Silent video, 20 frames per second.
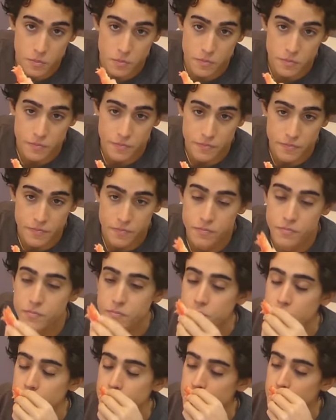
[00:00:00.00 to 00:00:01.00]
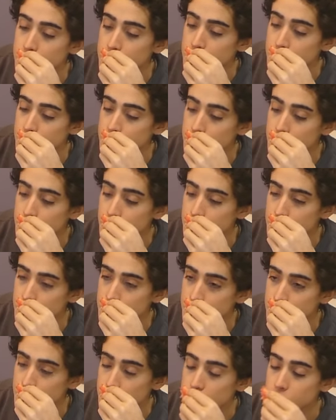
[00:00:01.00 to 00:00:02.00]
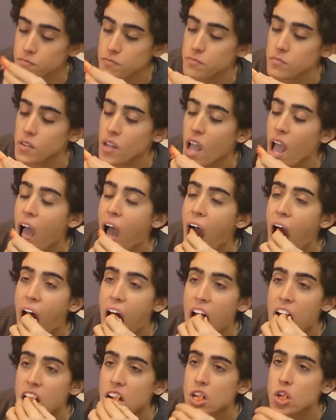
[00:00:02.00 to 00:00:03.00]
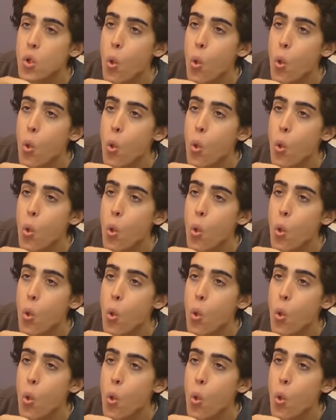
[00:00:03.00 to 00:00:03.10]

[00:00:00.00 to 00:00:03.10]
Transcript: Nobody speaks.